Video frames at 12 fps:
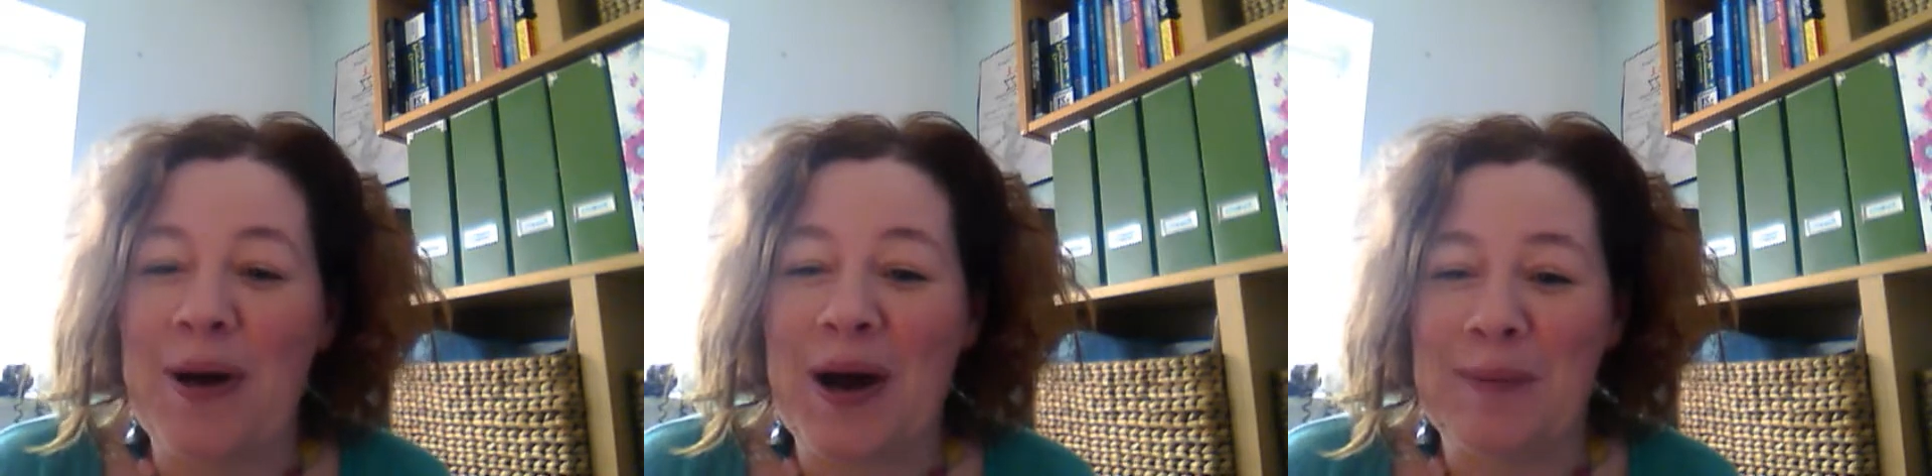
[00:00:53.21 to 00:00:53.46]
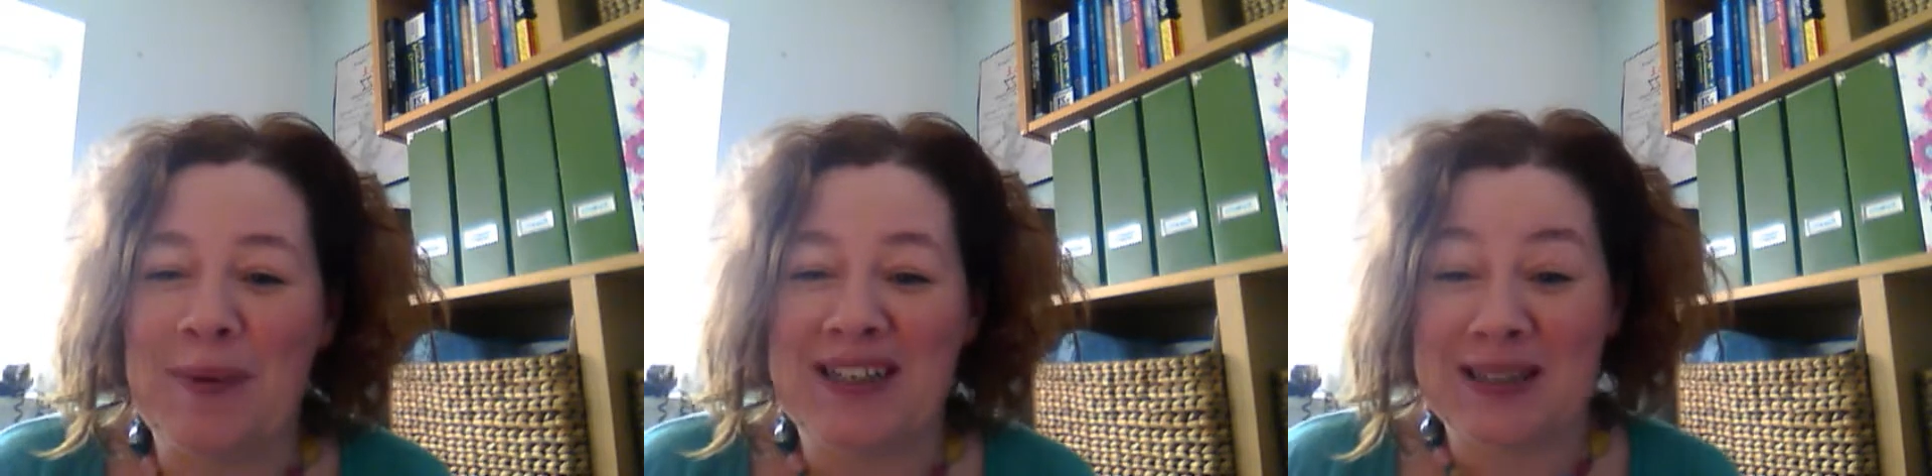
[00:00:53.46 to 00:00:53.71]

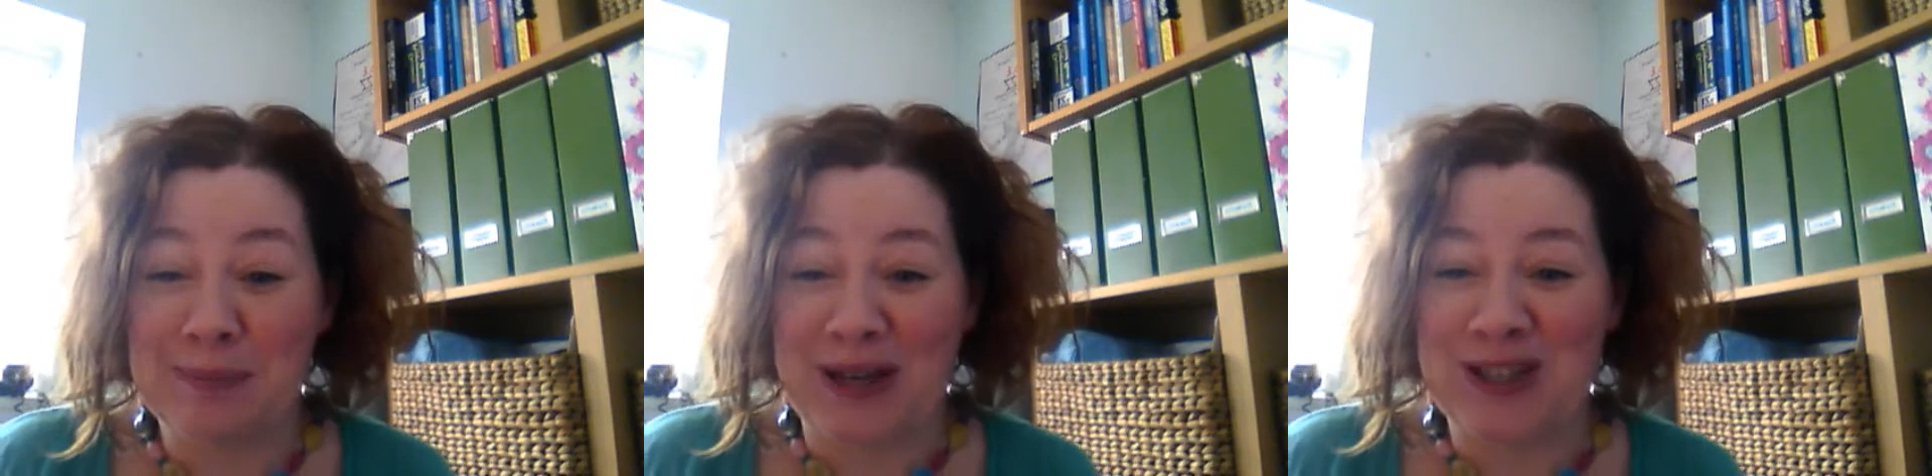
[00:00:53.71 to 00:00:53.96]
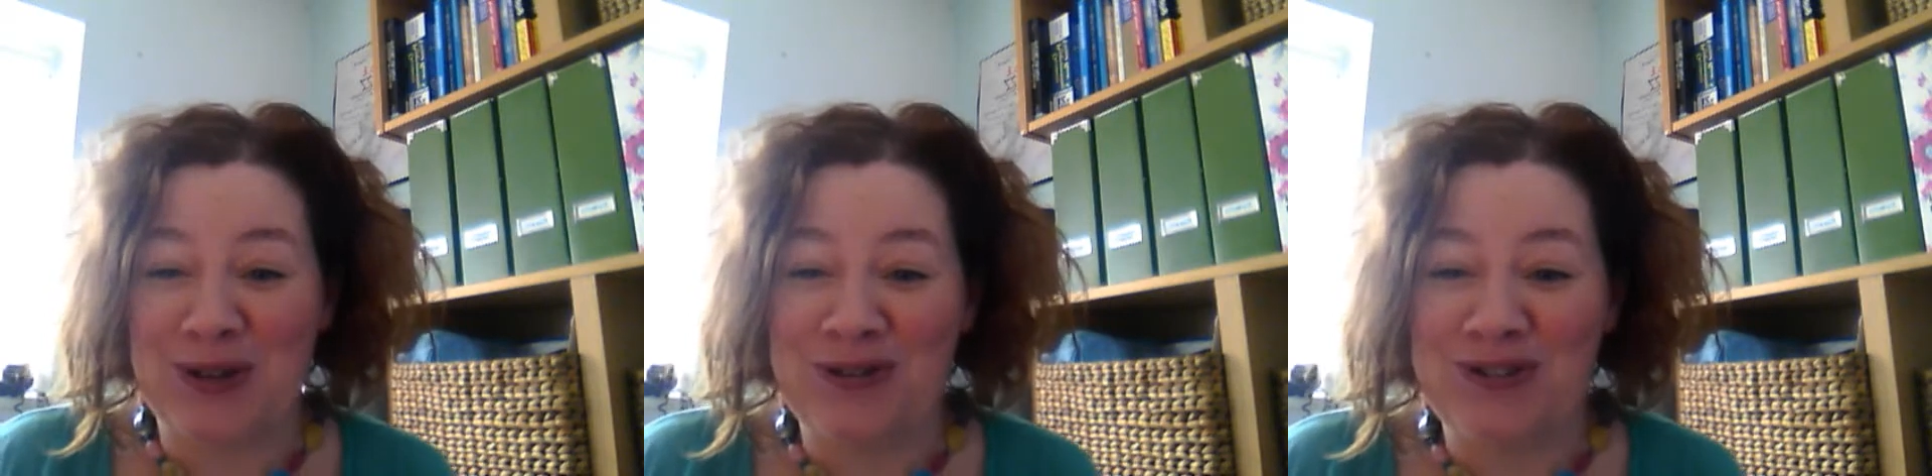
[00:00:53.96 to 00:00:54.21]
about my
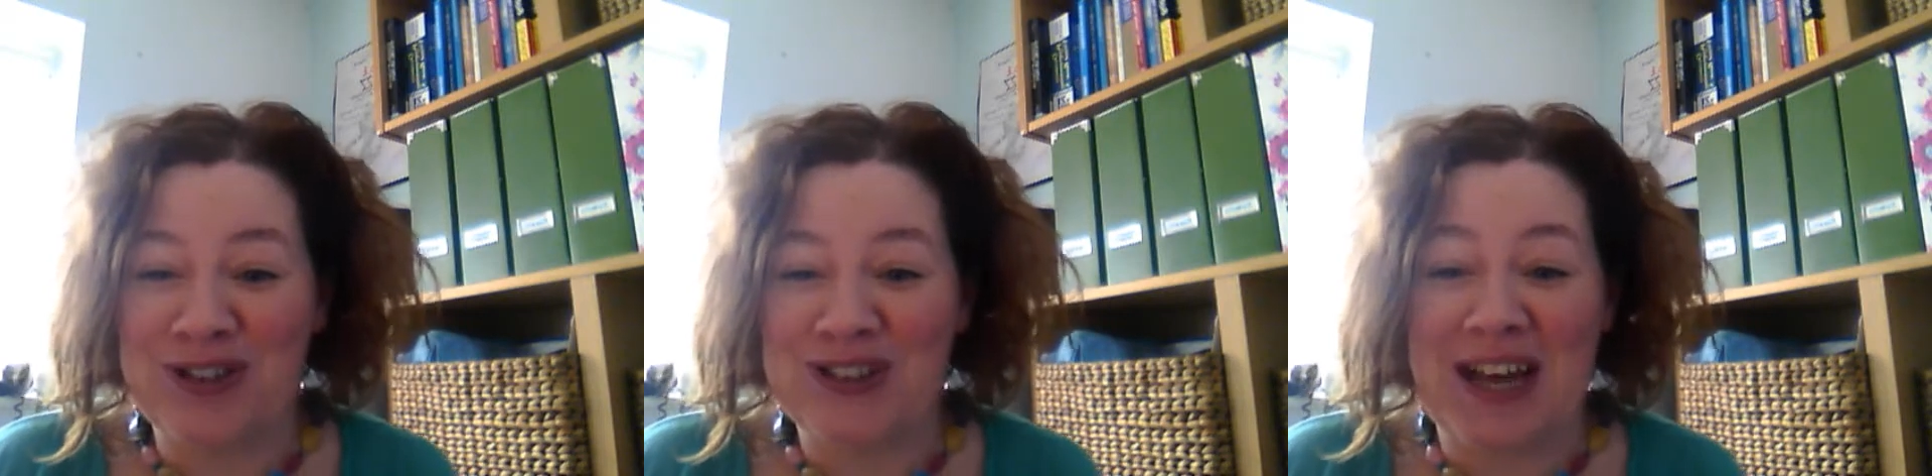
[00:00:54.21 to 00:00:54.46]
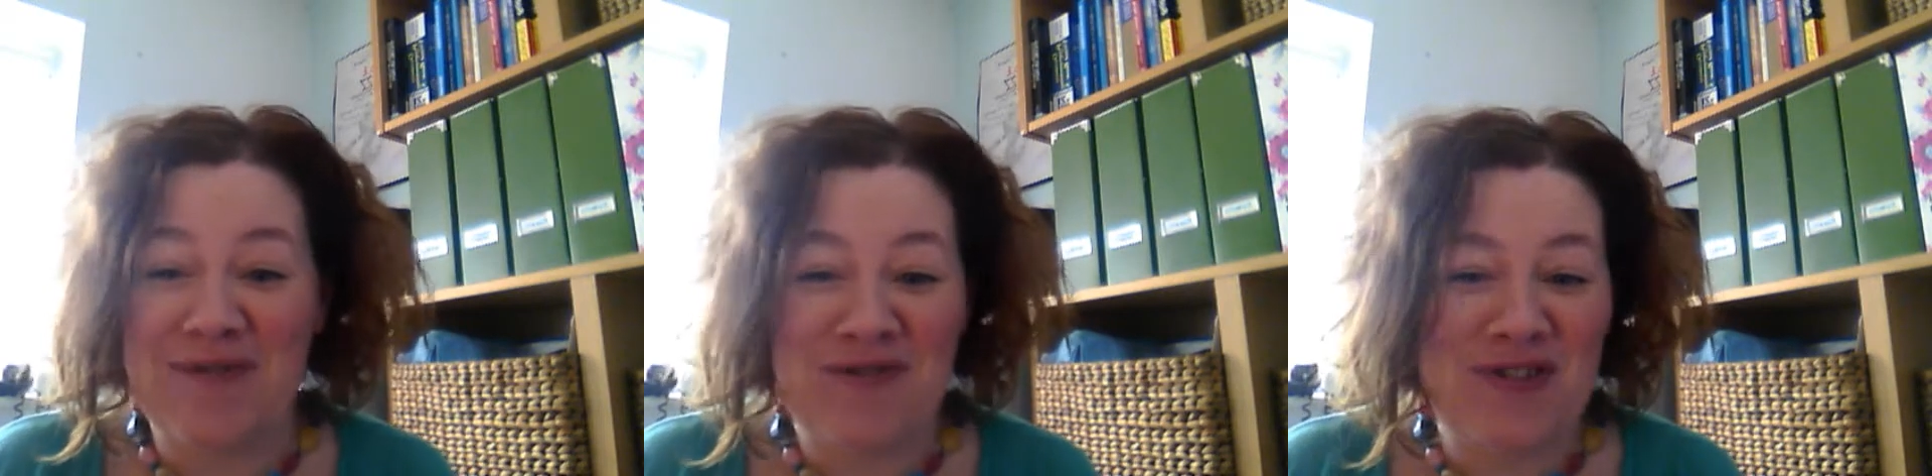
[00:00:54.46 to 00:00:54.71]
special
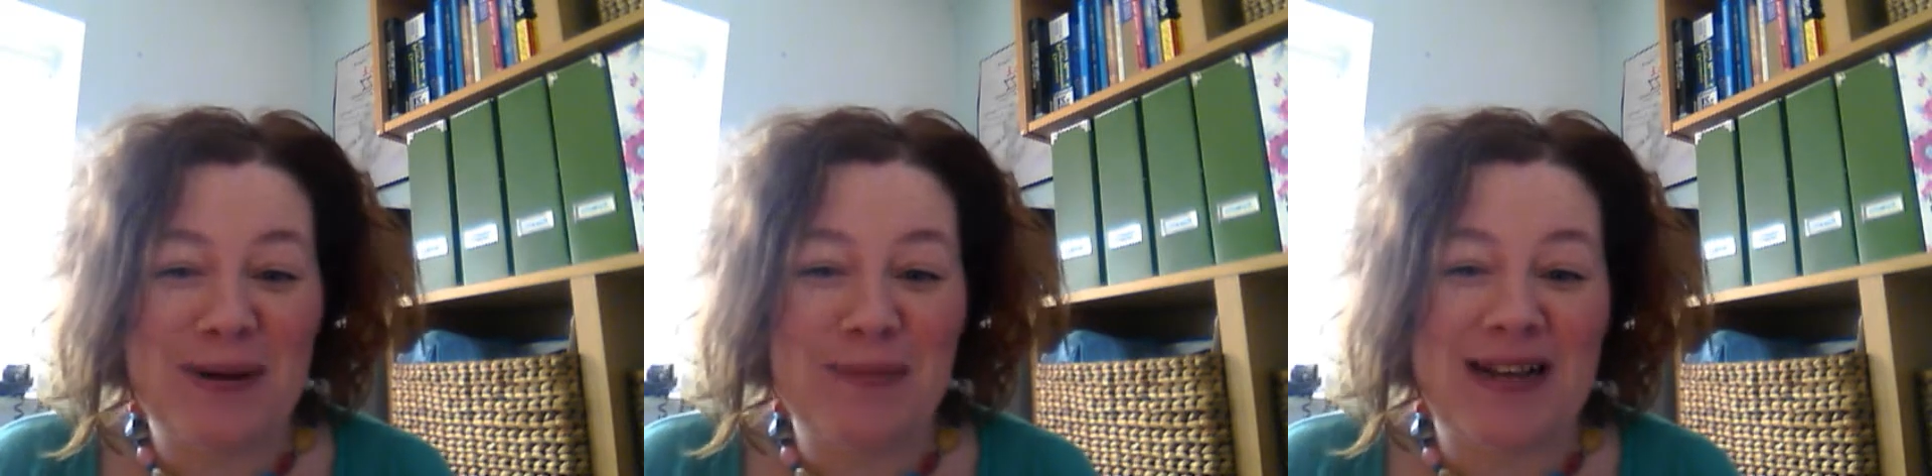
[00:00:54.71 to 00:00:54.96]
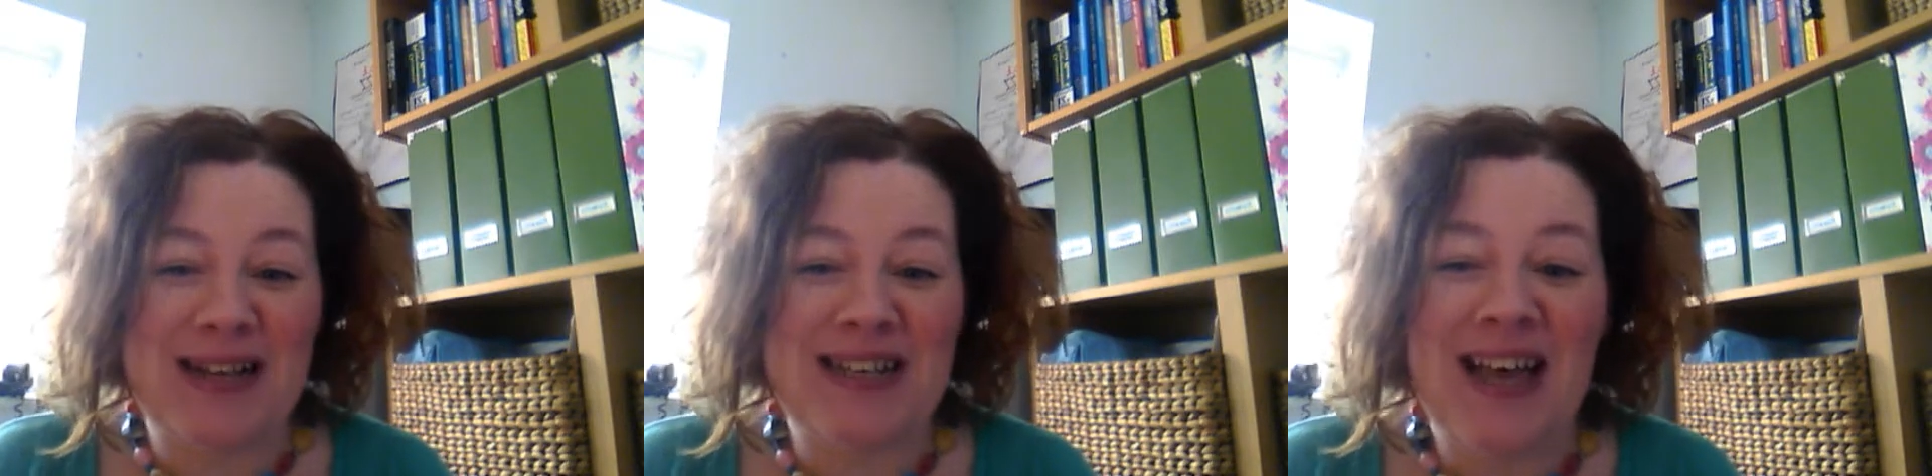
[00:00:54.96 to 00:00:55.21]
offers and
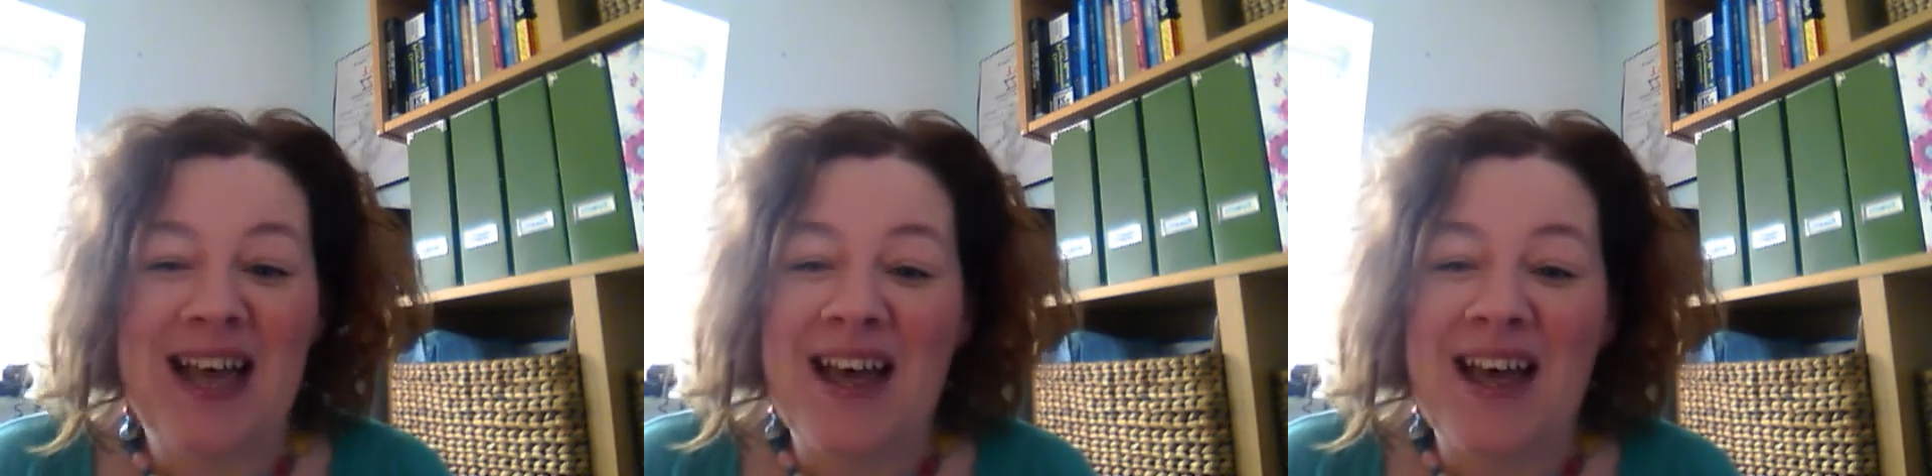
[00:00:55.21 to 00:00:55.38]
freebies